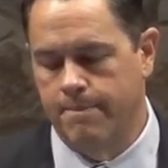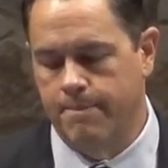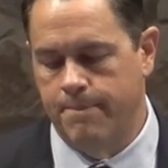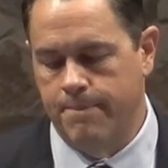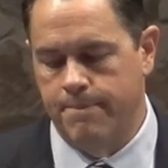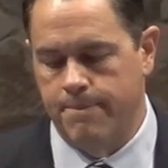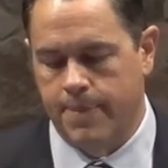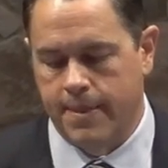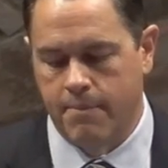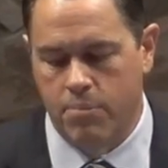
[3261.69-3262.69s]
Brothers, I
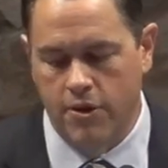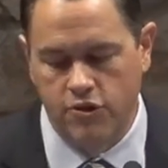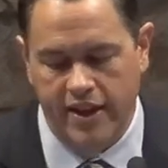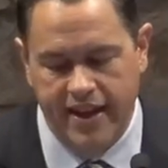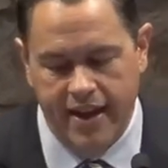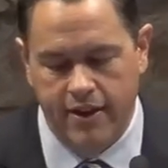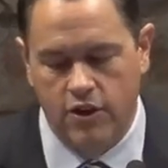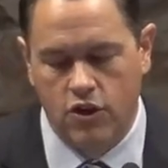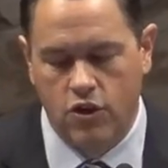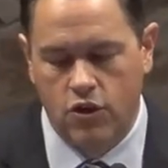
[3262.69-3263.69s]
can't
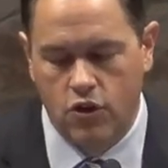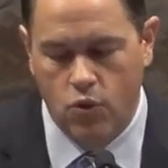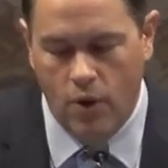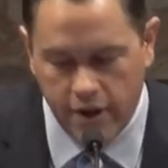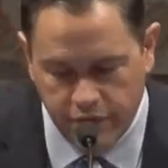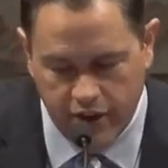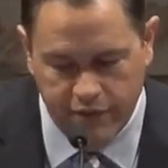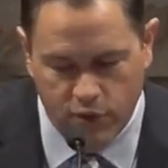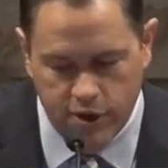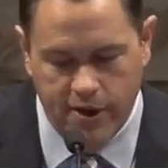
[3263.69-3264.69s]
quantify for you how
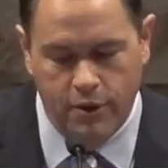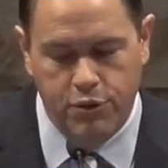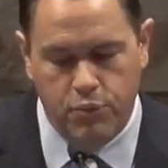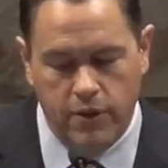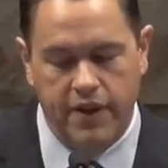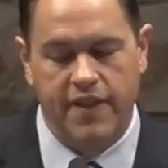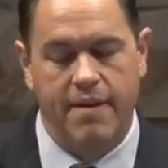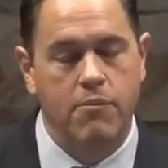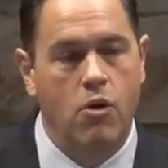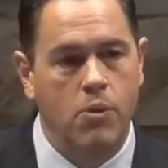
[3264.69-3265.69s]
thrilling that moment was for
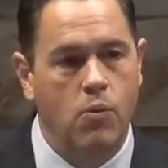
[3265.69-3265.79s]
us.